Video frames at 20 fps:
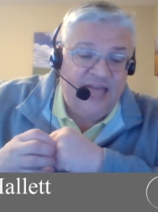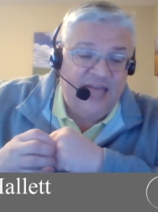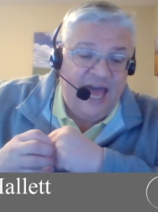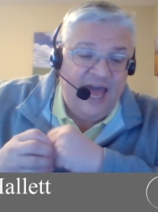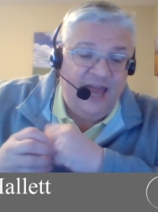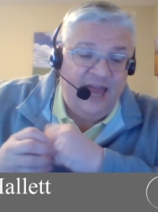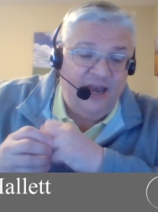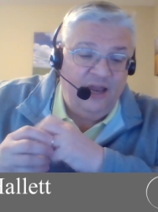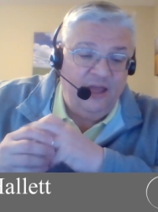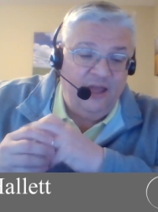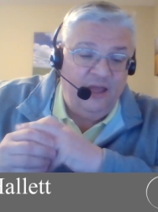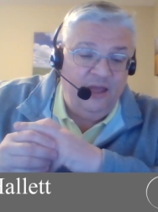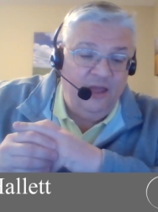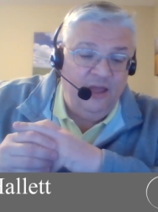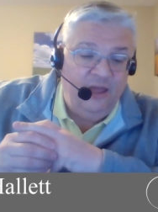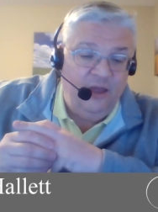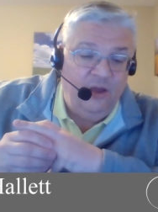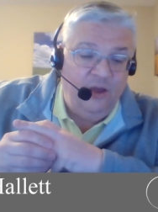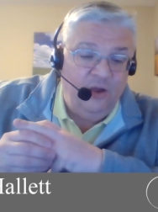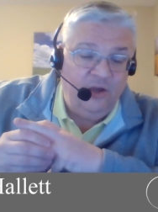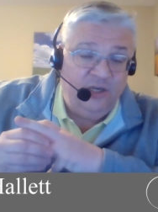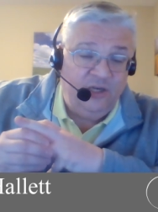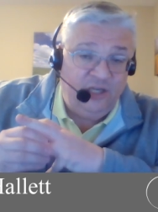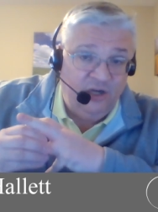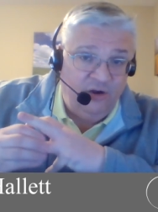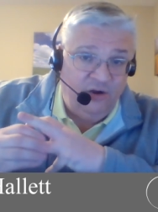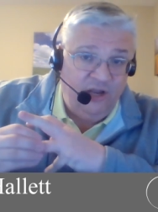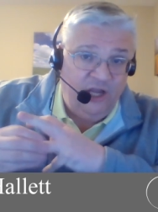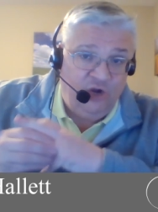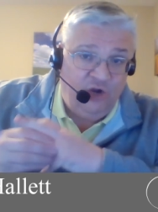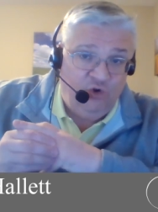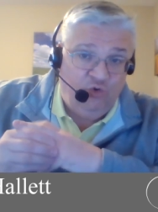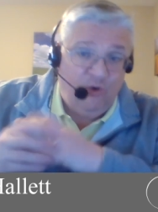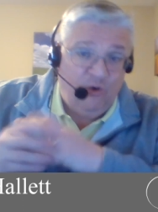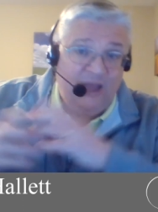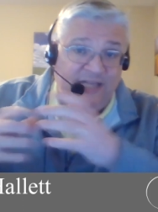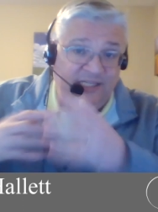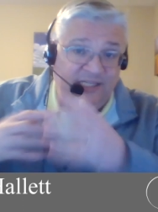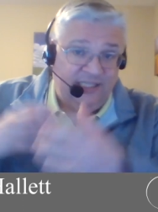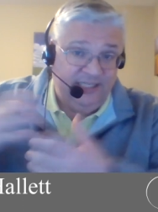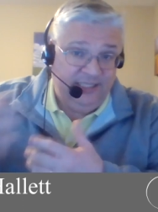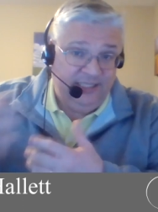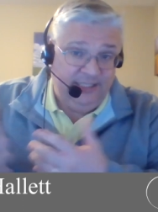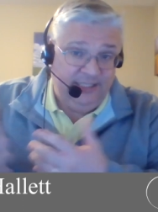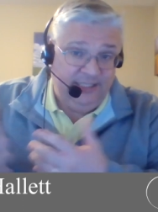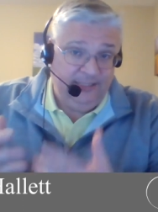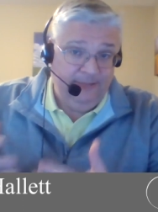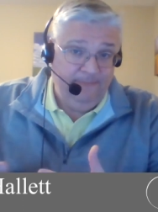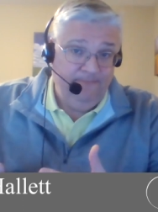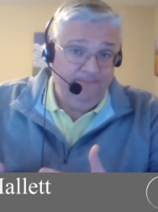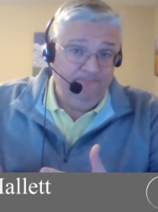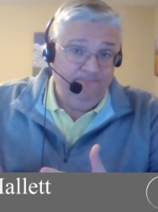that during crisis,